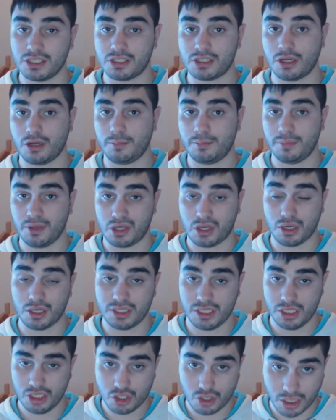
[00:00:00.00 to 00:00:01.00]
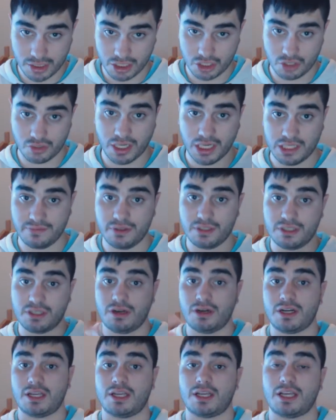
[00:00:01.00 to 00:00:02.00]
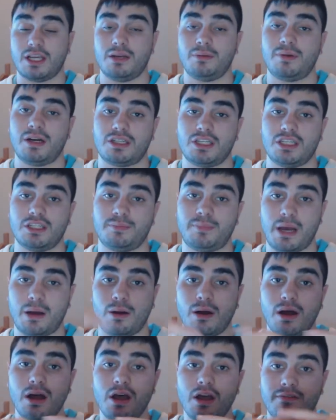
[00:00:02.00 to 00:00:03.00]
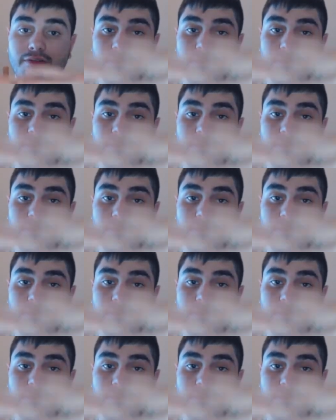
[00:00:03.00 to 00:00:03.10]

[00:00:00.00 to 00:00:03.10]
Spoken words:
So because he tried to transfer Zaraki Kenpachi's power